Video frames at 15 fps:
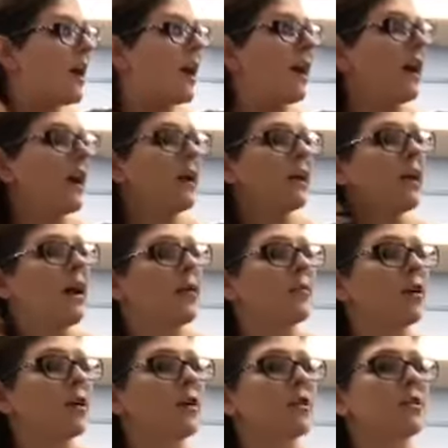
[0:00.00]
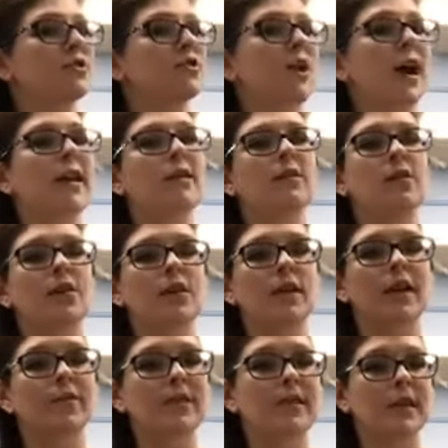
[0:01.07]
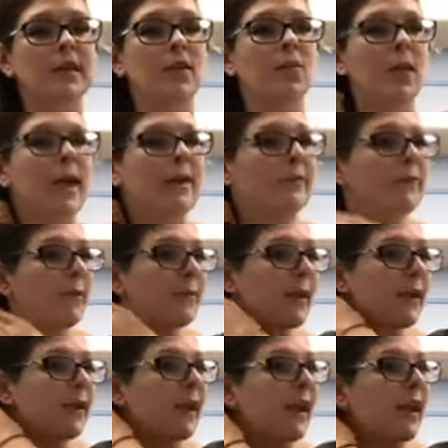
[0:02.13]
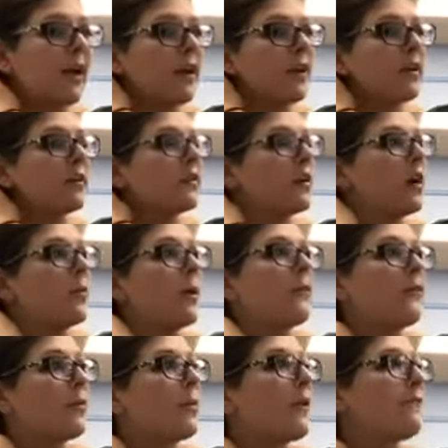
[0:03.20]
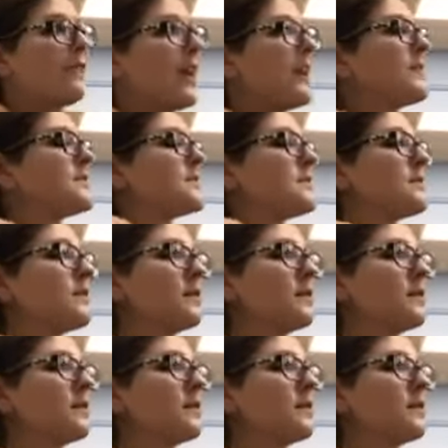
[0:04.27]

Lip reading: And I'm gonna try to curl everything away from my hair, away from my face.